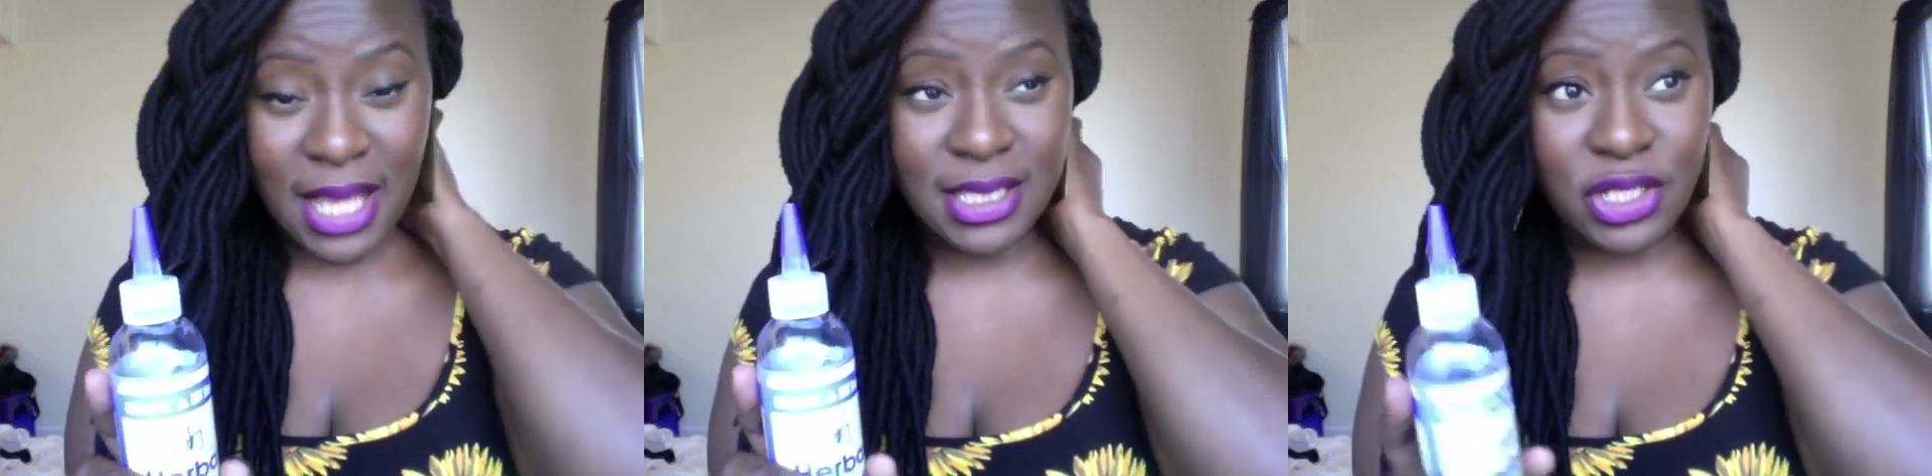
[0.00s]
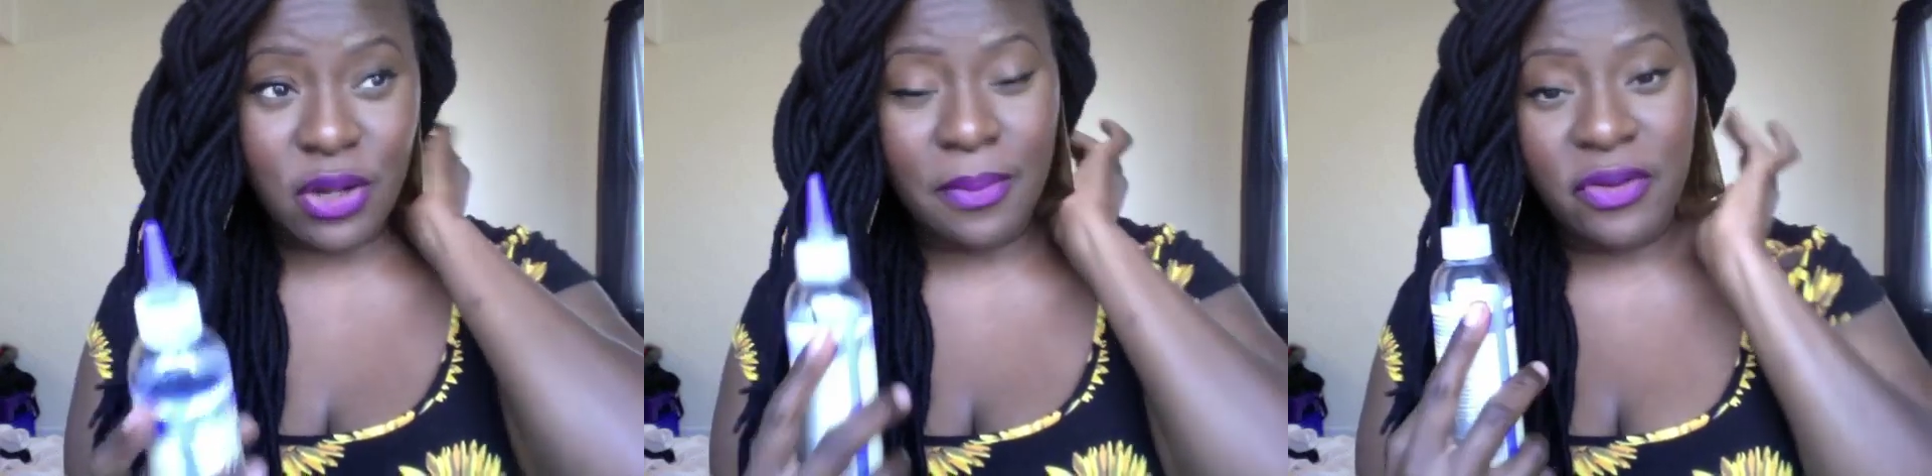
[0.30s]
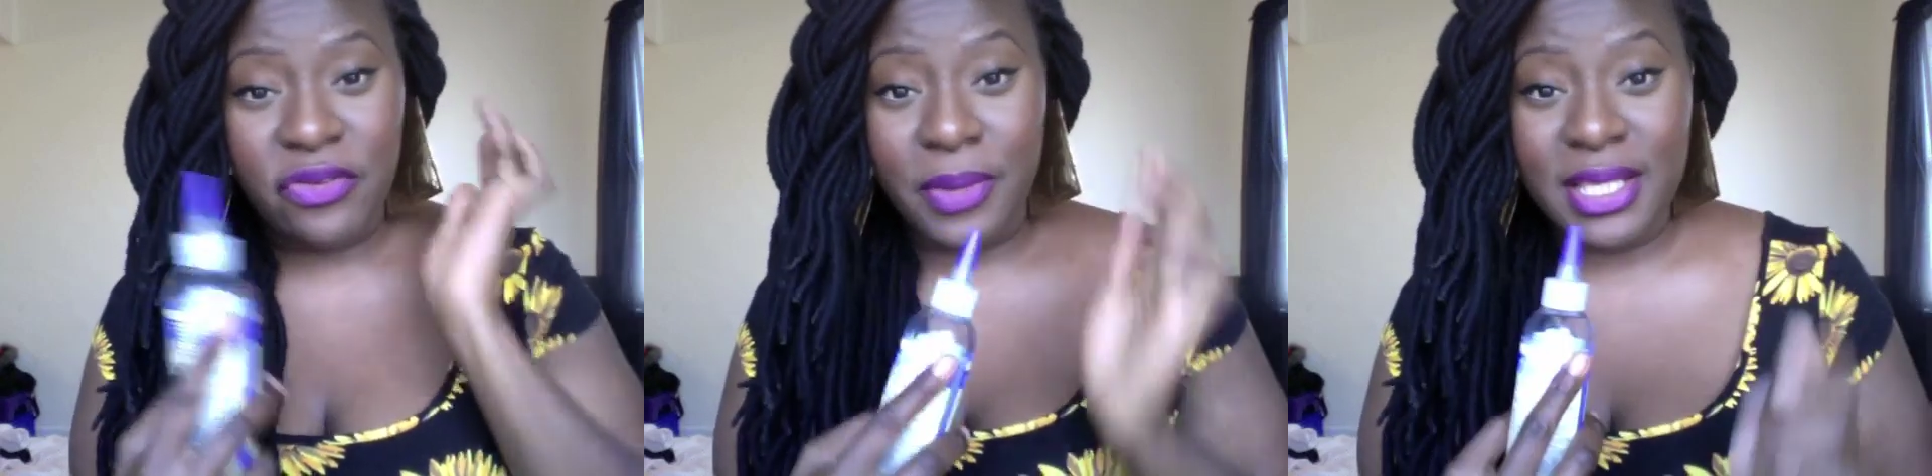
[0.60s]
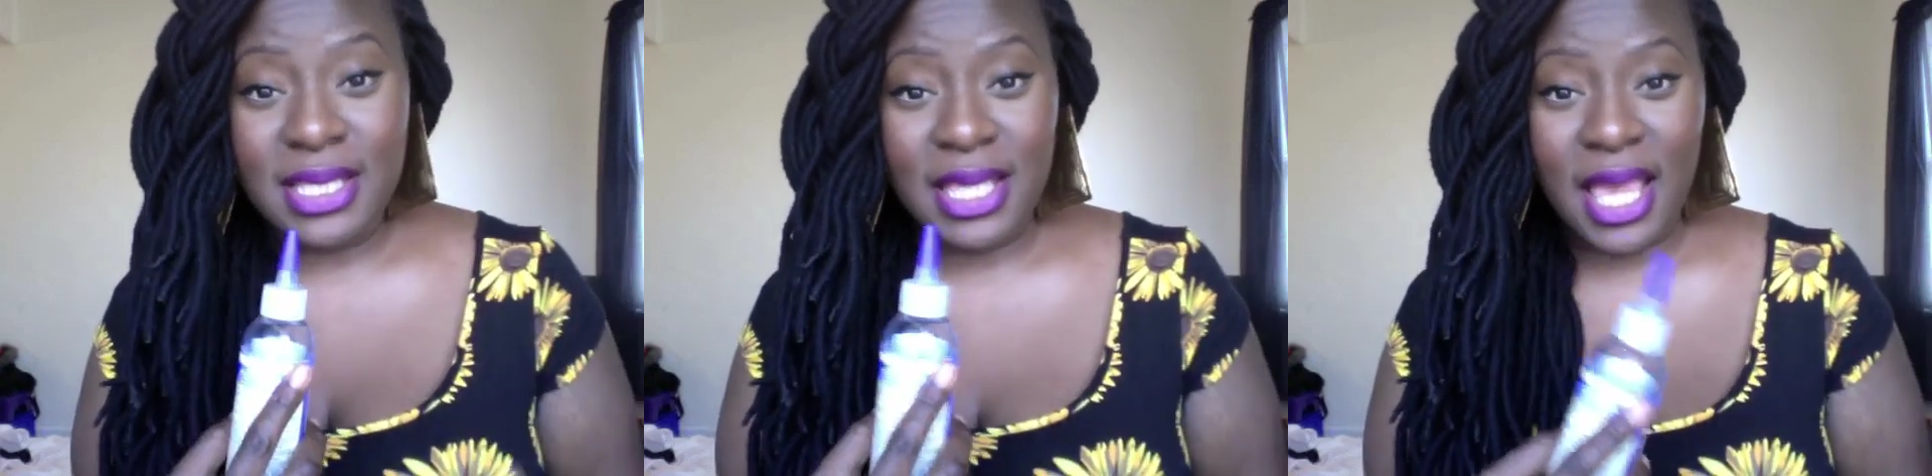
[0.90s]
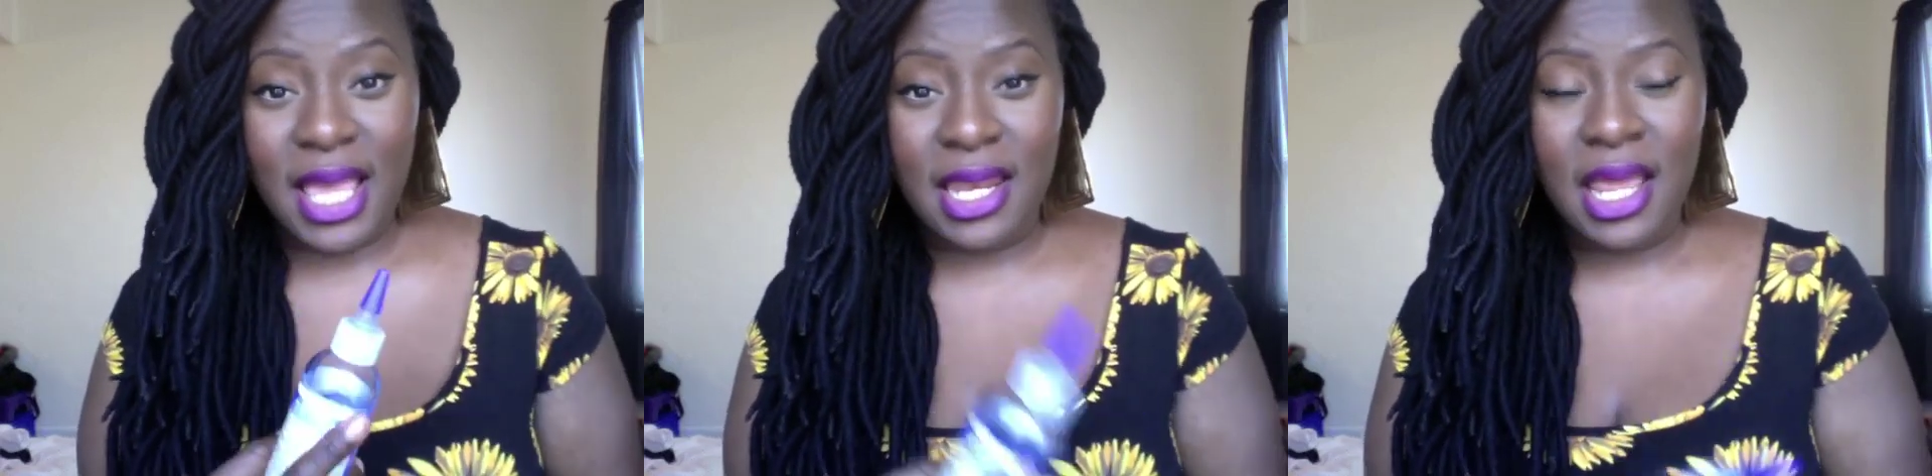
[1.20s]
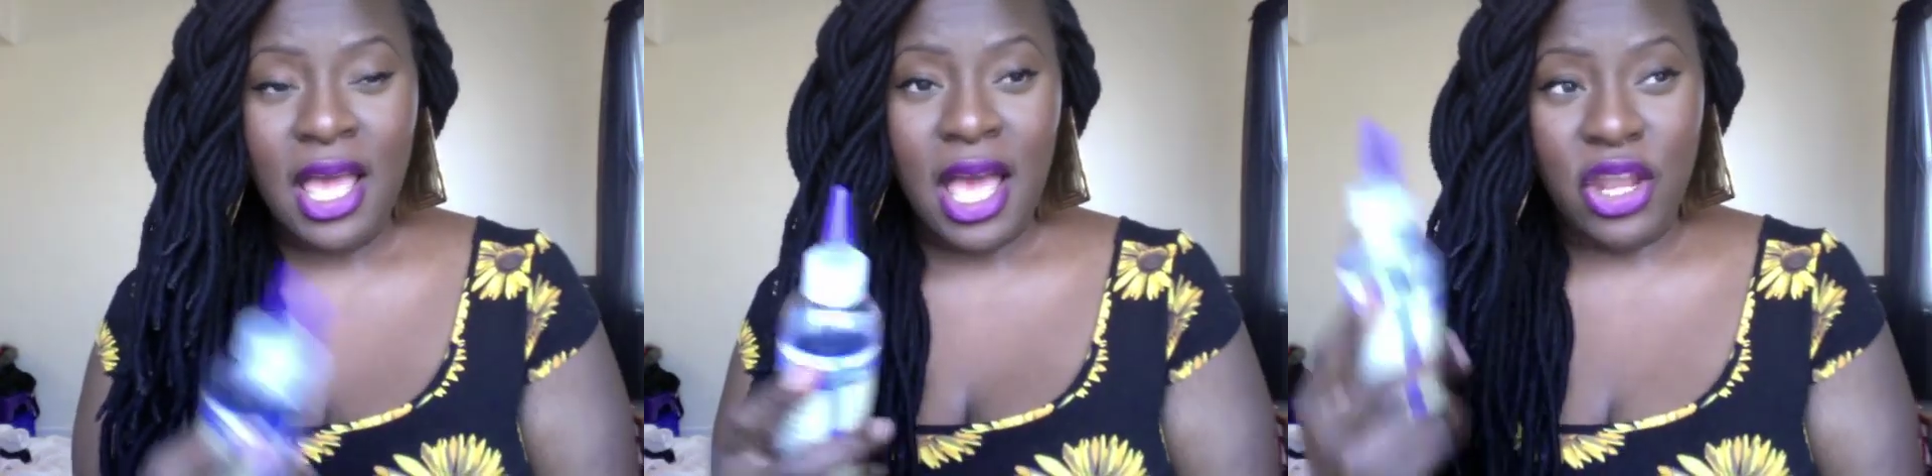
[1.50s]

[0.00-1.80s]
acid for my skin,